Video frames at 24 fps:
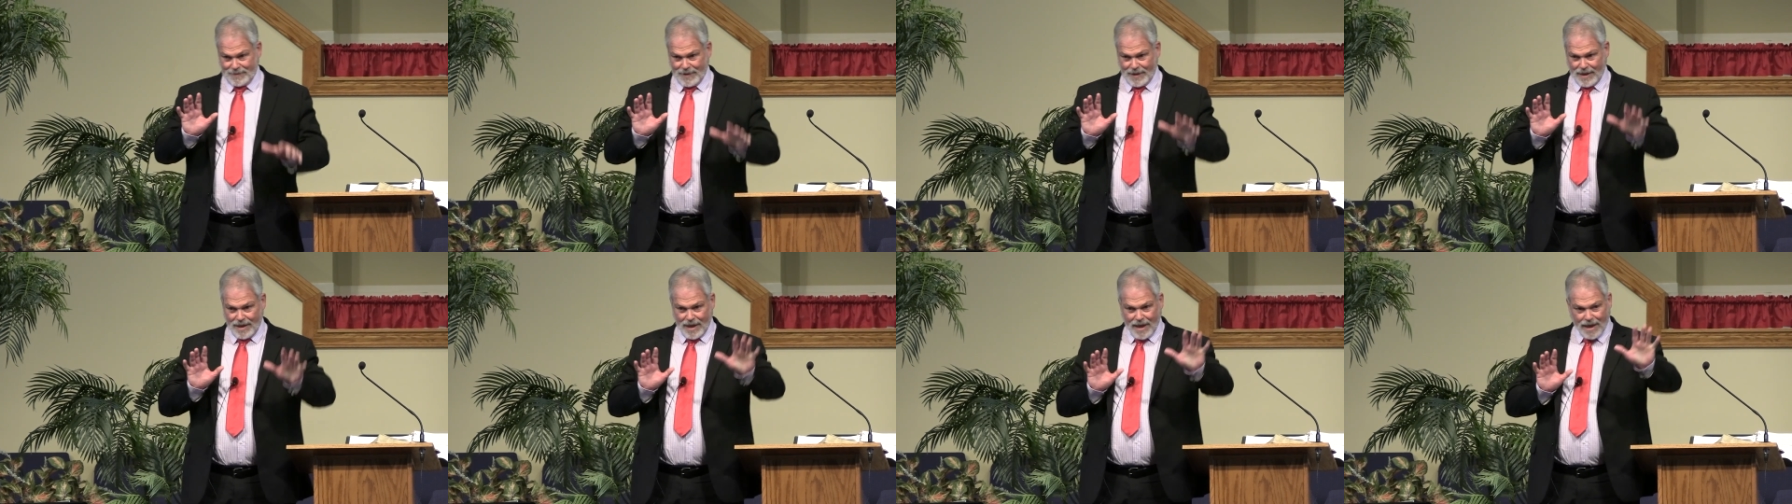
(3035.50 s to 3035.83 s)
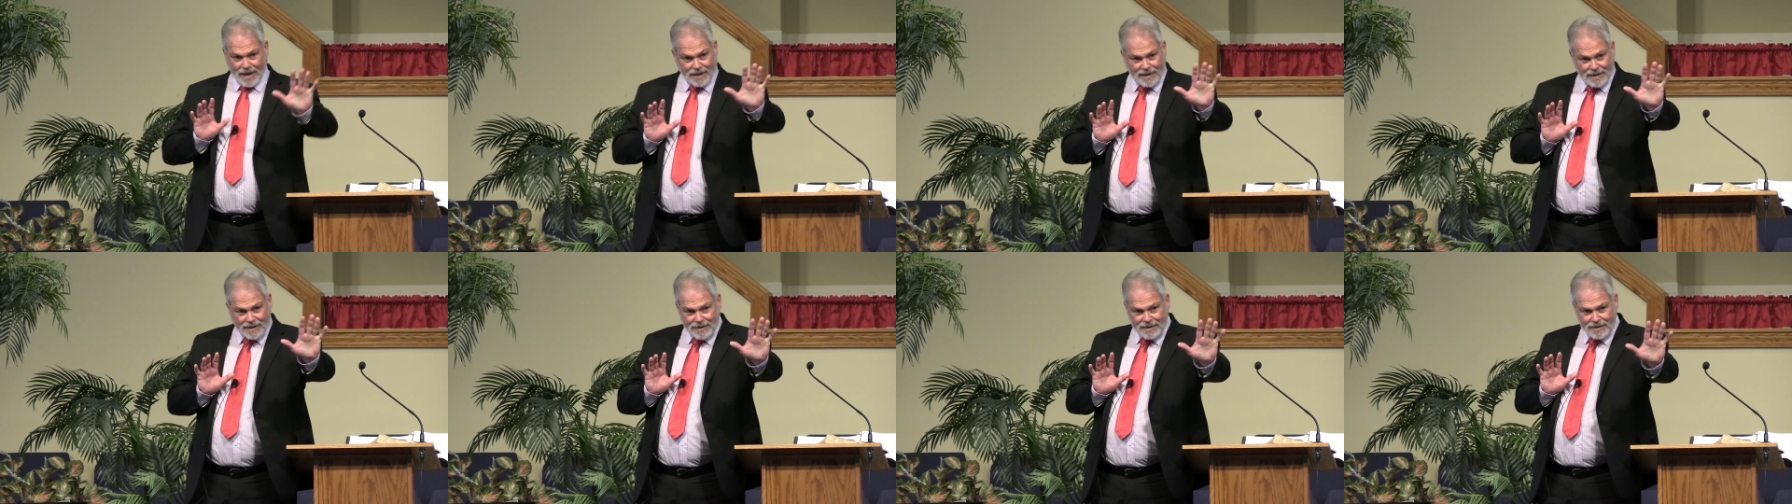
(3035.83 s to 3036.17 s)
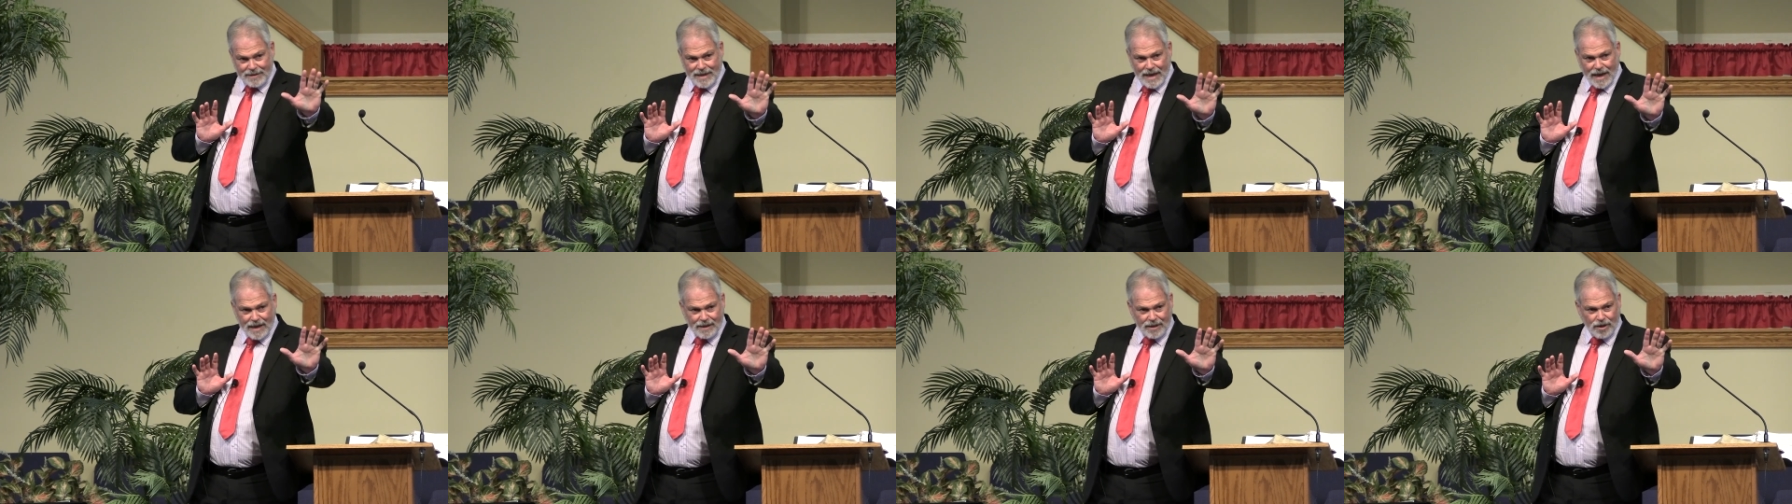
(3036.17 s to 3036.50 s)
And
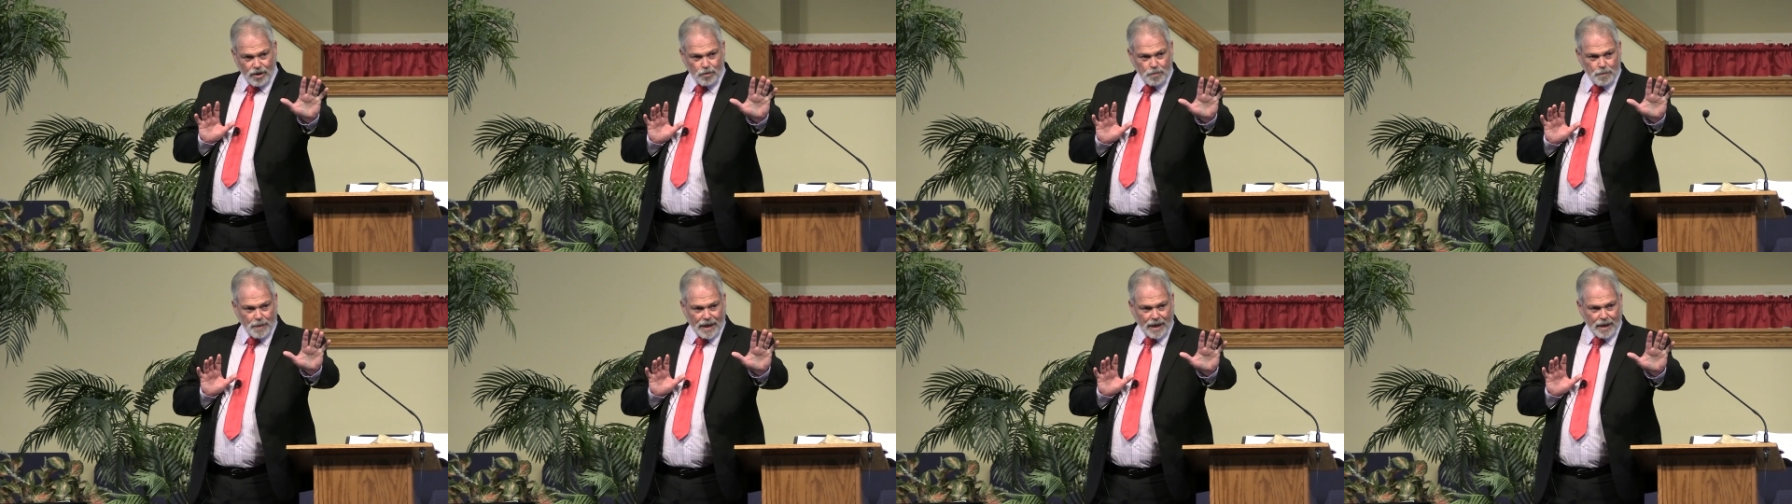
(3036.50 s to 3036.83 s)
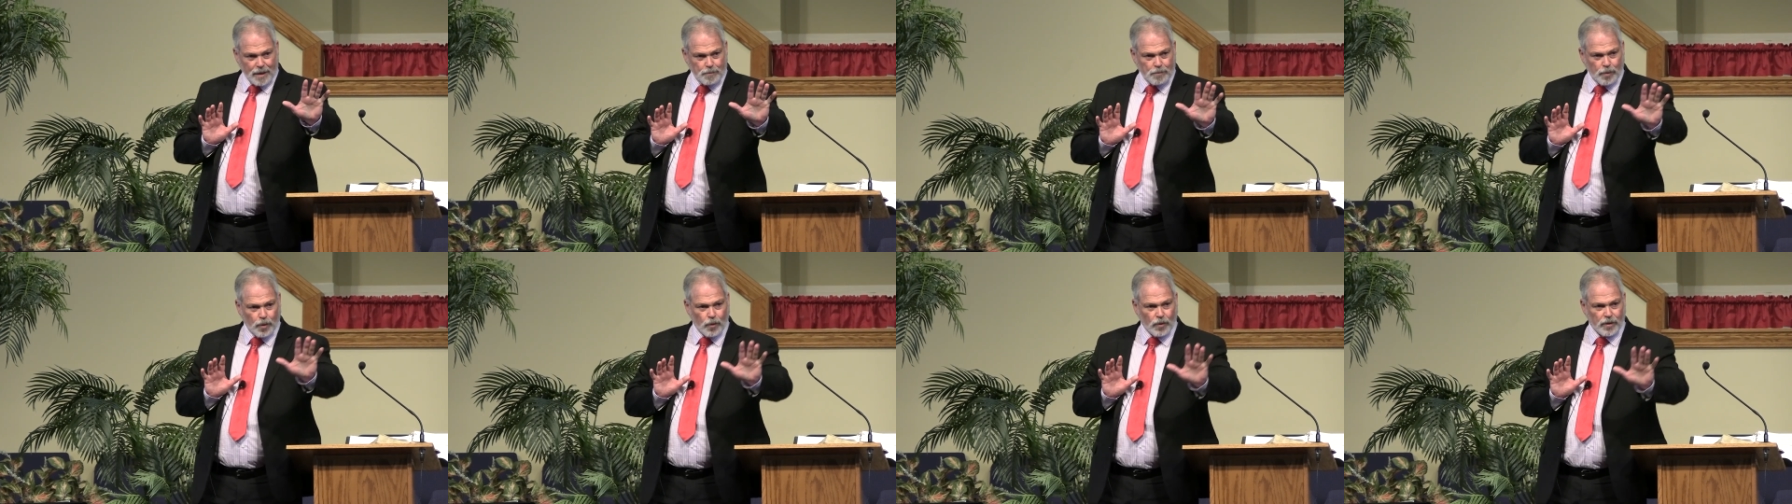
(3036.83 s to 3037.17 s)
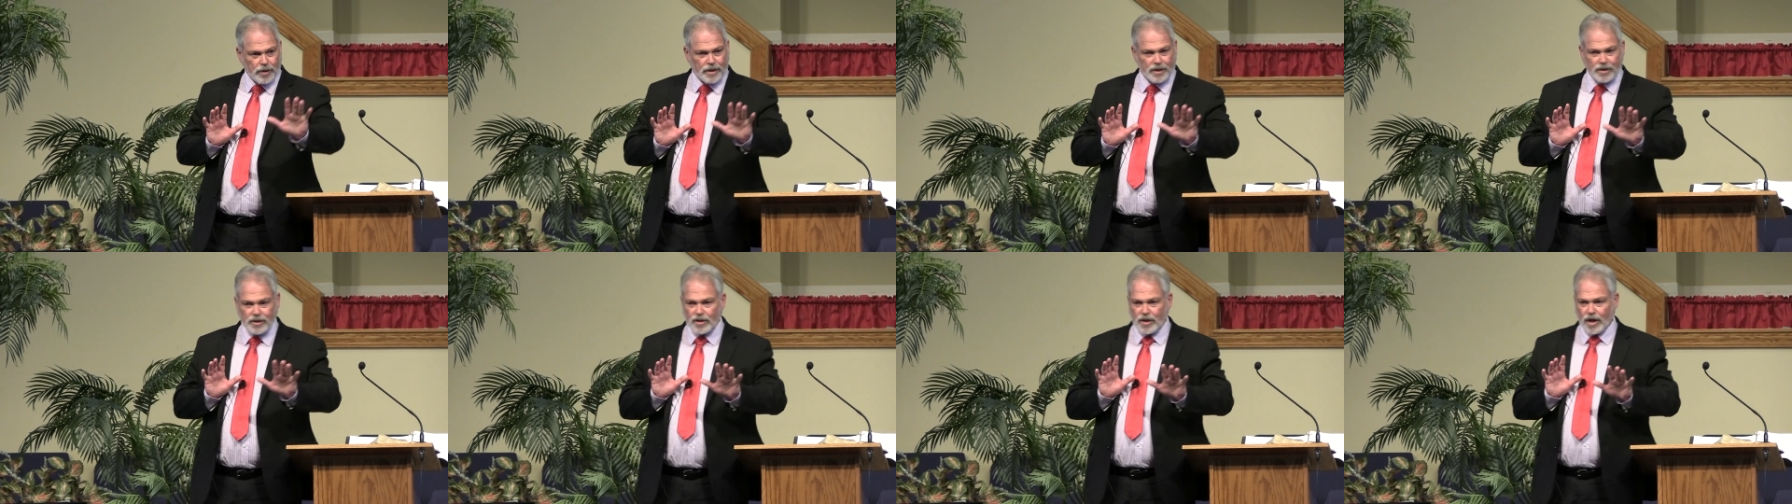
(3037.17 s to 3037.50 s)
that young man poured
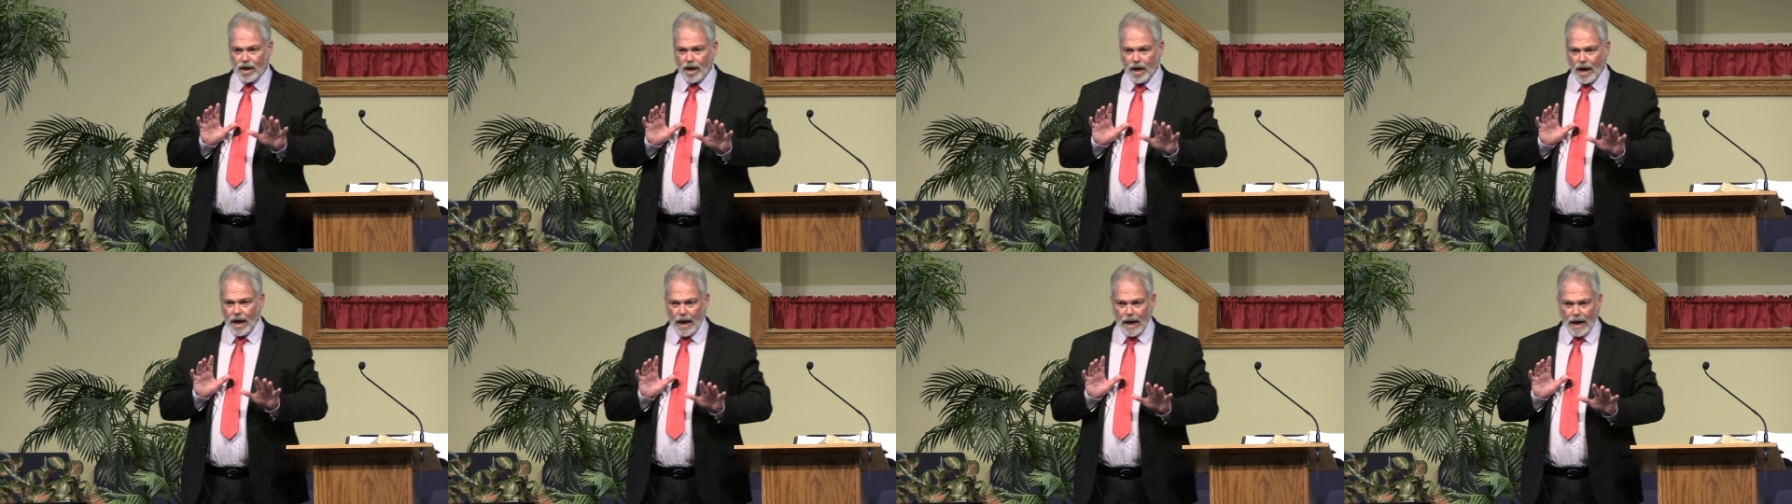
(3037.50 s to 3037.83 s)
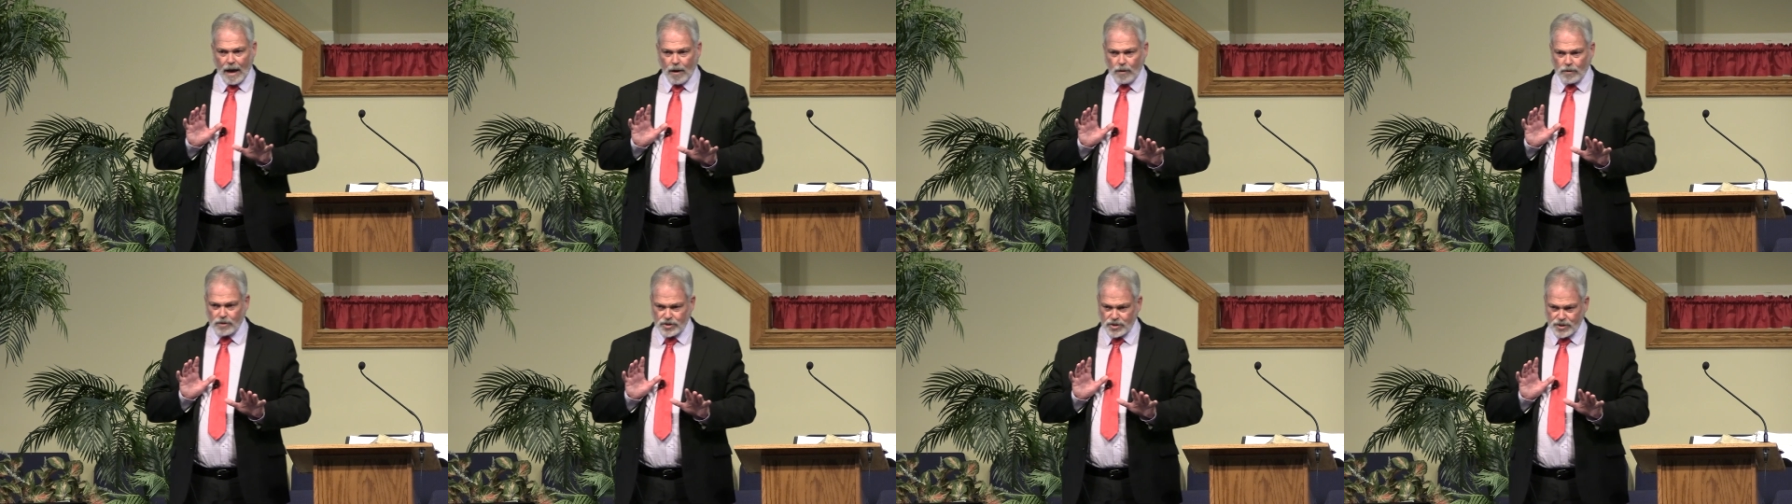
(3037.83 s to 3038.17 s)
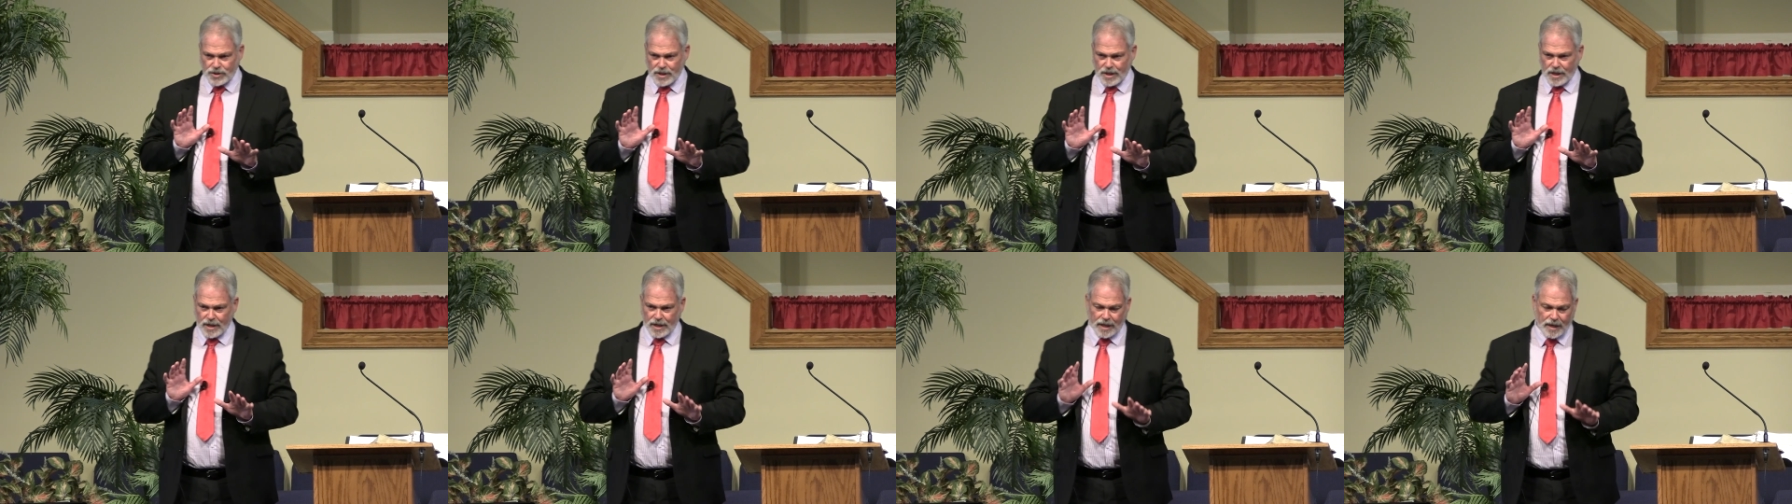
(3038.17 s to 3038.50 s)
into our son.